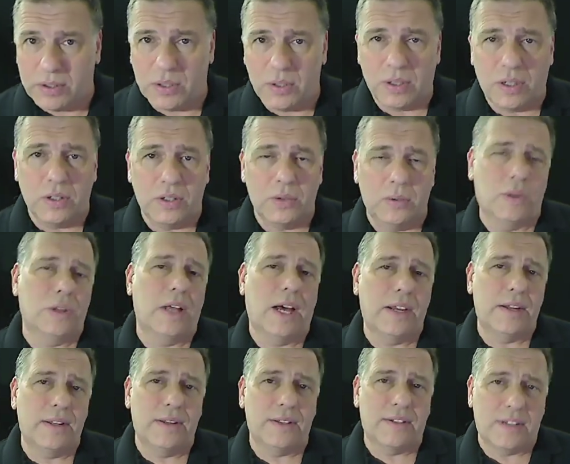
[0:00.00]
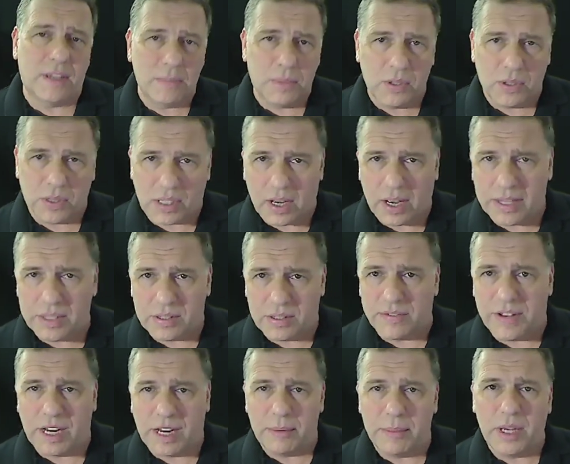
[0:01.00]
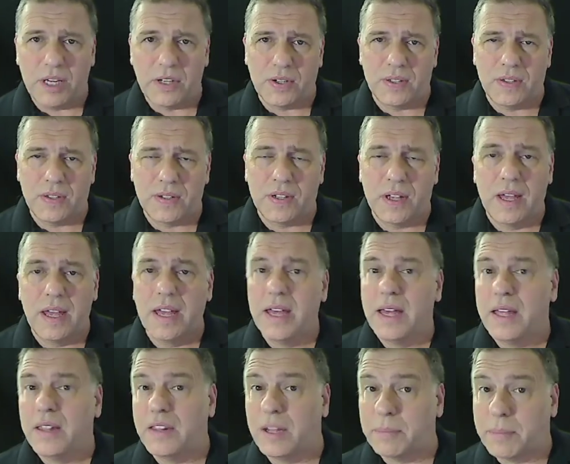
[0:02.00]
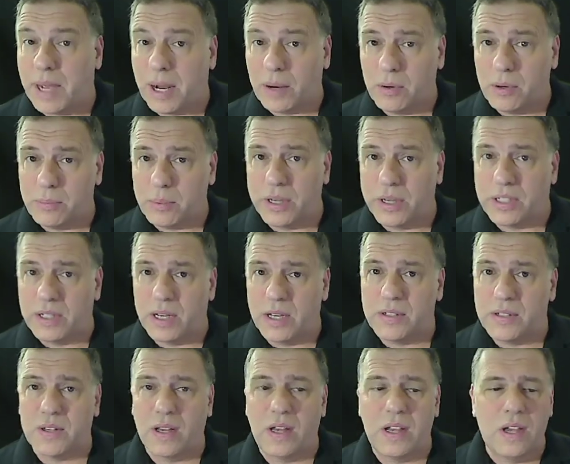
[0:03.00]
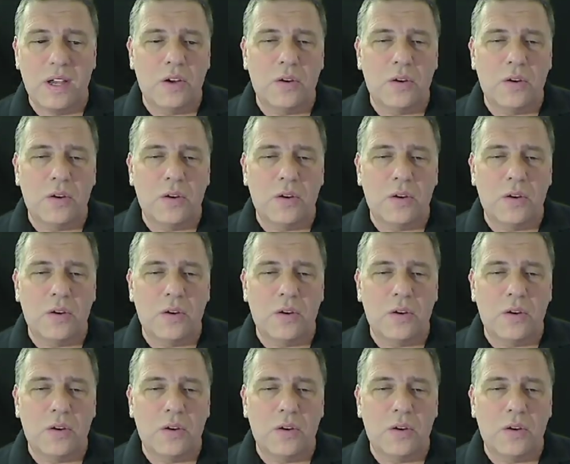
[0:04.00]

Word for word: You can do a lot of the similar kinds of animations that PowerPoint does